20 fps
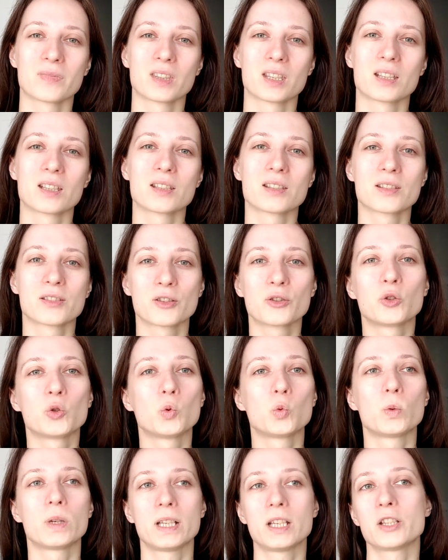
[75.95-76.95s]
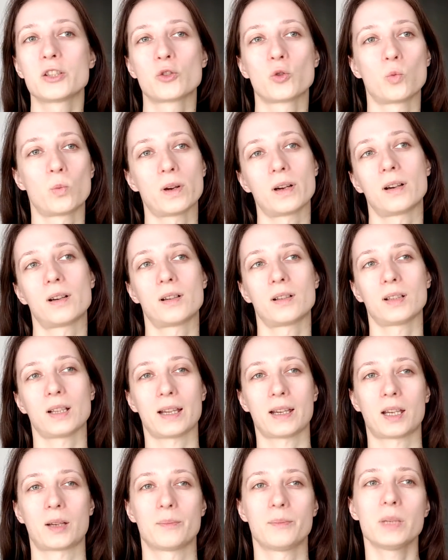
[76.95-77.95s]
So we need to wear
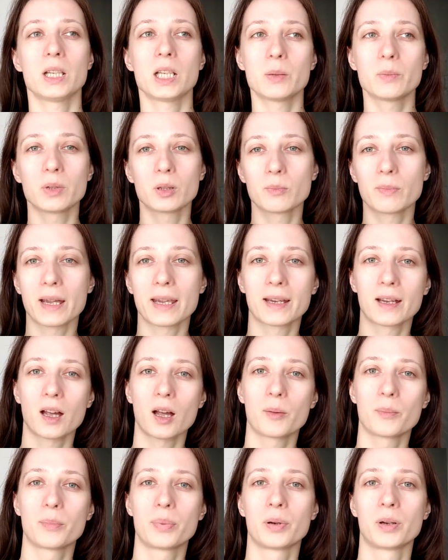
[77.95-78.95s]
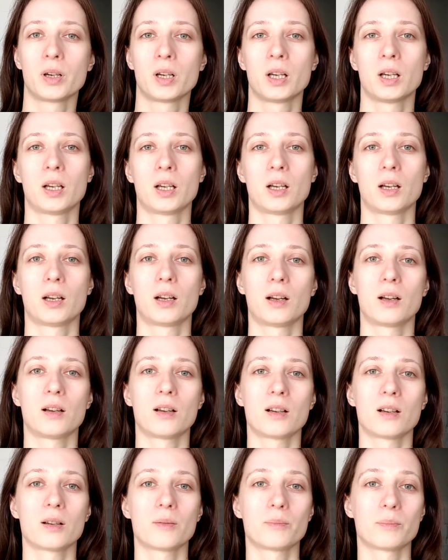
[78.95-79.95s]
like minimal makeup,
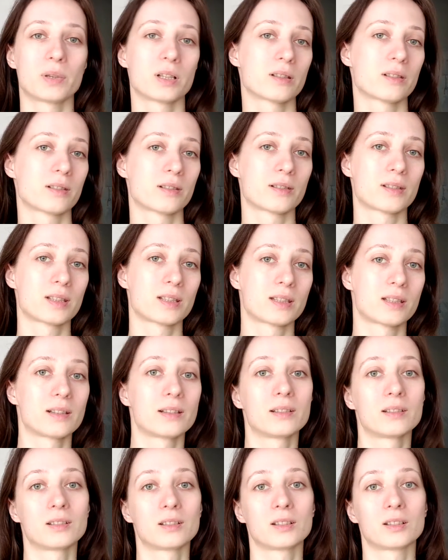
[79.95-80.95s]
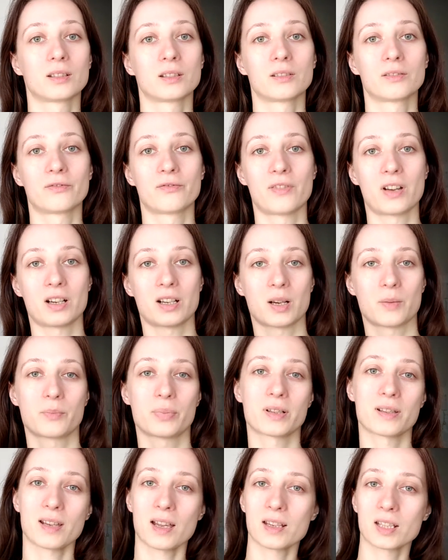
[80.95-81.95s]
but still very
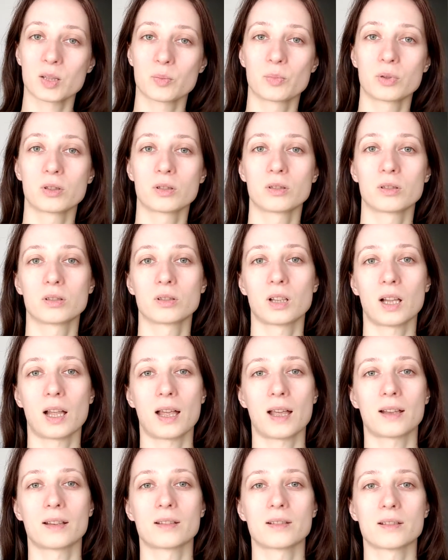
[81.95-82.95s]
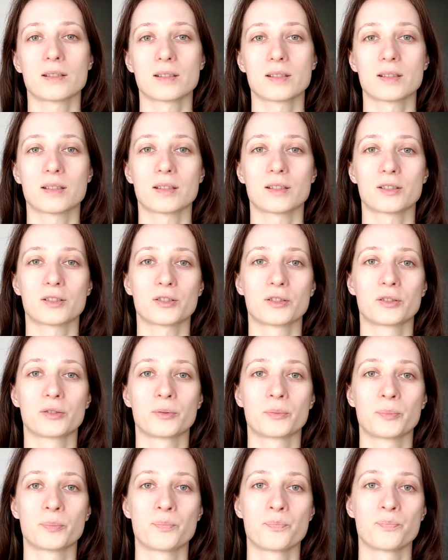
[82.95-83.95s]
presentable,
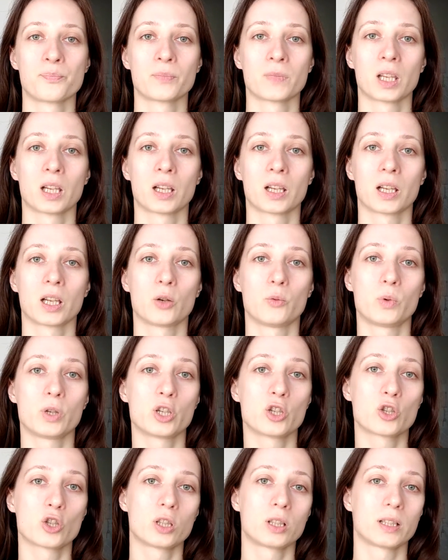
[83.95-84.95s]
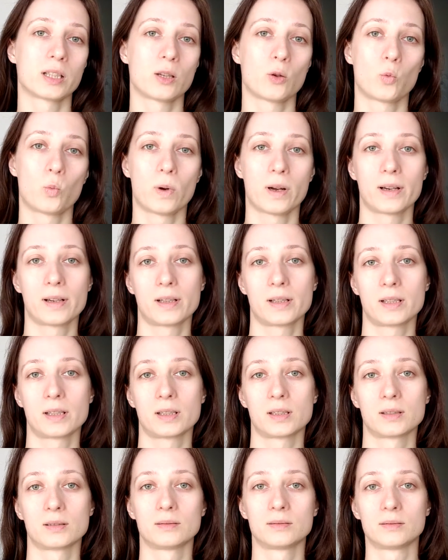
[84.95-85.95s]
and we usually
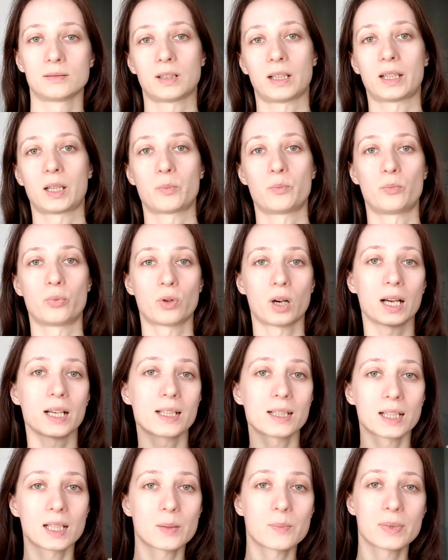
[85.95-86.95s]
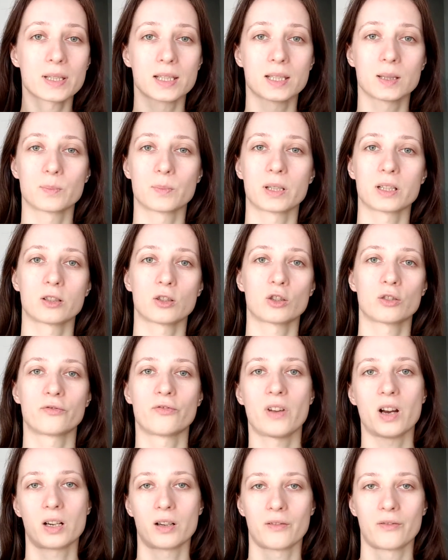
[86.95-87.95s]
wear like bright lips, but not
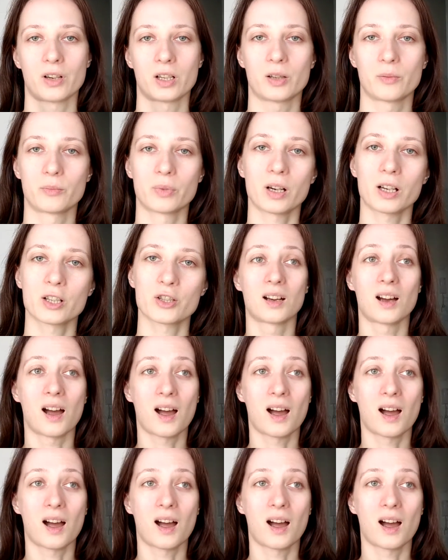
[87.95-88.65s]
very bright.